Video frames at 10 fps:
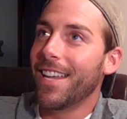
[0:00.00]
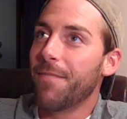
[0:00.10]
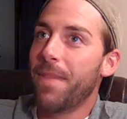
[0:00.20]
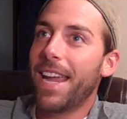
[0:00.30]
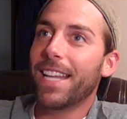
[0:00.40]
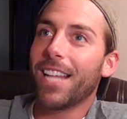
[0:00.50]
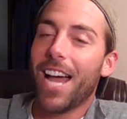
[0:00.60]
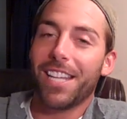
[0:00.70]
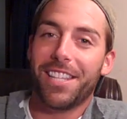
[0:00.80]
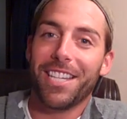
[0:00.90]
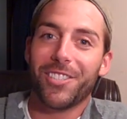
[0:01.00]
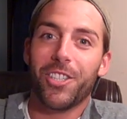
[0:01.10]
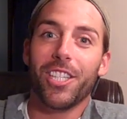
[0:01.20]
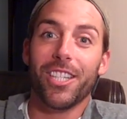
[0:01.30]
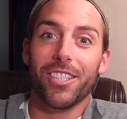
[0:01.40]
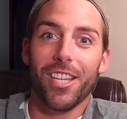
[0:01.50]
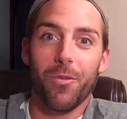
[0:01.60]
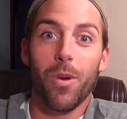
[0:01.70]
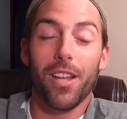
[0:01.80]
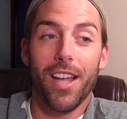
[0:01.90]
it made a lot of things clear,
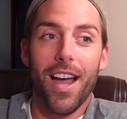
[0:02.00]
like what